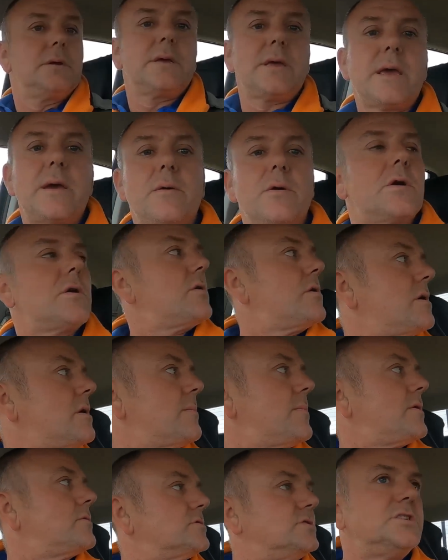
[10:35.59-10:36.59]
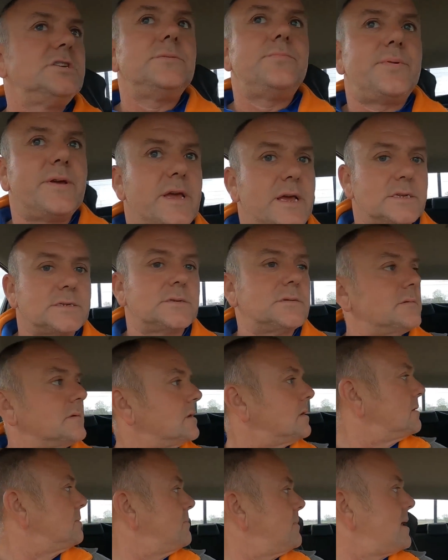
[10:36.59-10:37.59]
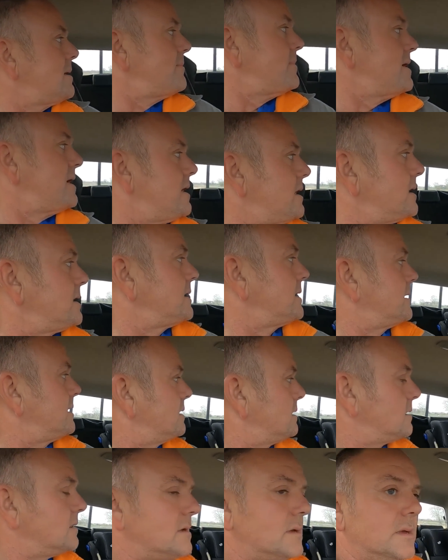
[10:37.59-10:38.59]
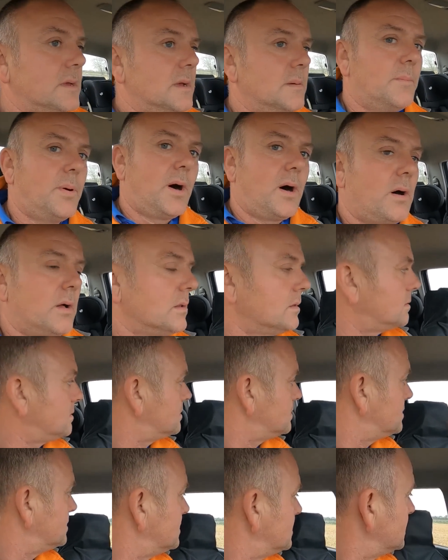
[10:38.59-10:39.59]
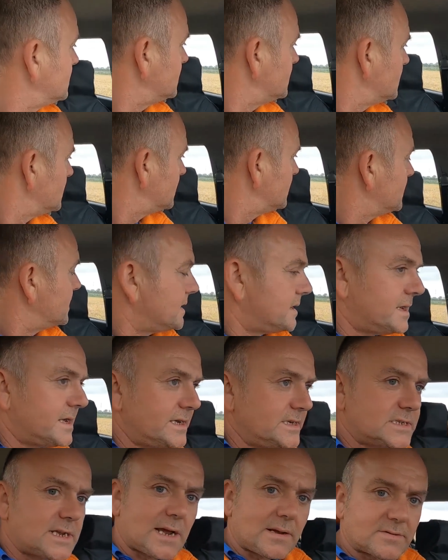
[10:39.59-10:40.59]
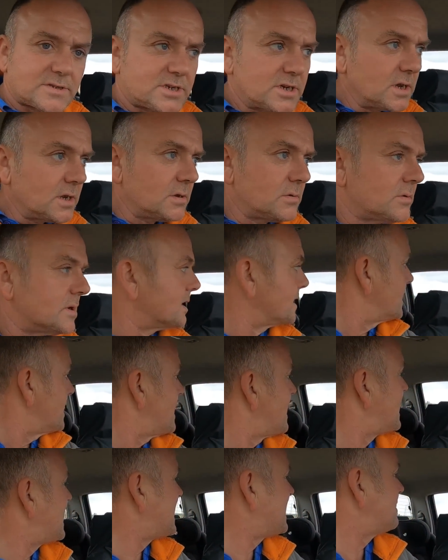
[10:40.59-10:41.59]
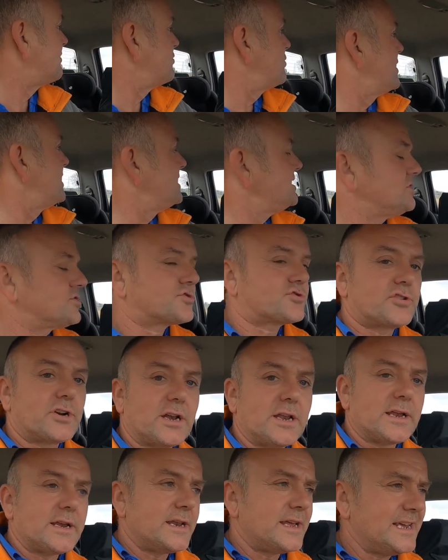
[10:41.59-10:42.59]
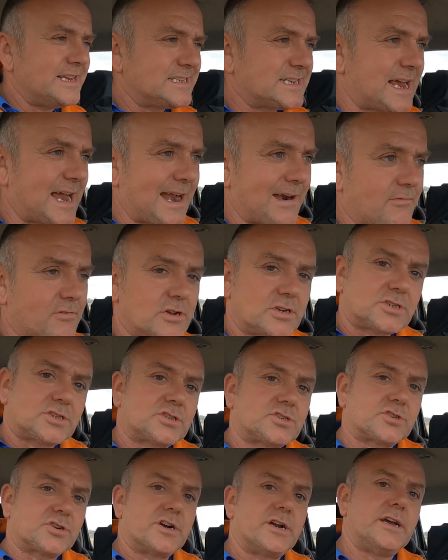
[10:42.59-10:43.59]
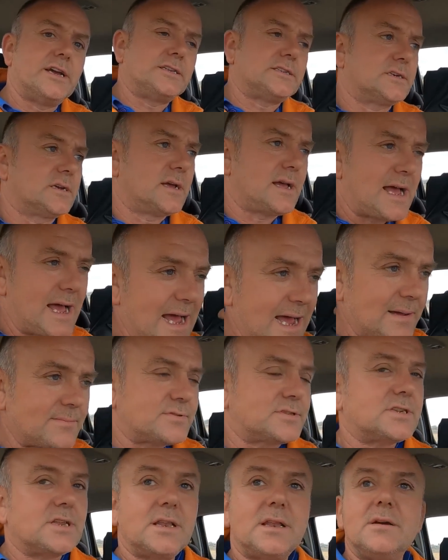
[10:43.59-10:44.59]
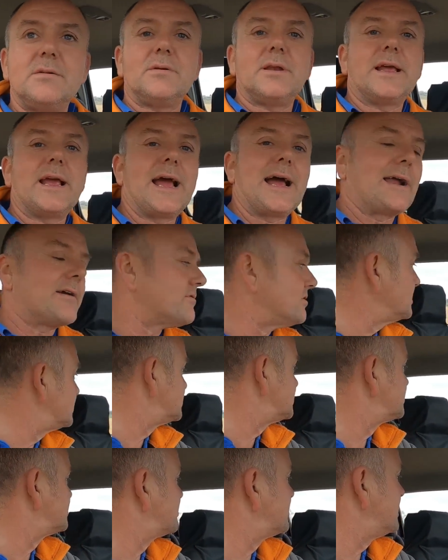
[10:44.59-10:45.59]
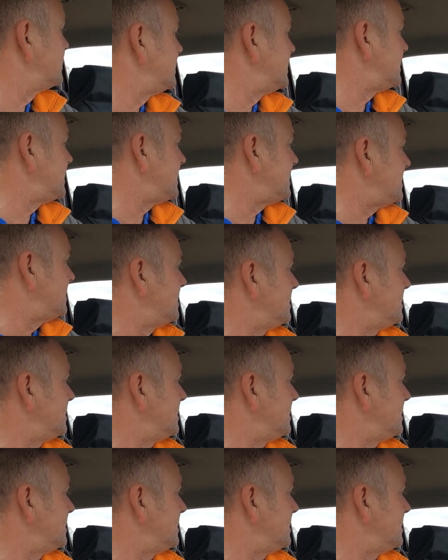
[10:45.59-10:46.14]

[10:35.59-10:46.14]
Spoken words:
Yeah, we're going on about GPS, and my mate here, Paul, he's absolutely, when he's drilling, he's arrow straight. Absolutely arrow straight.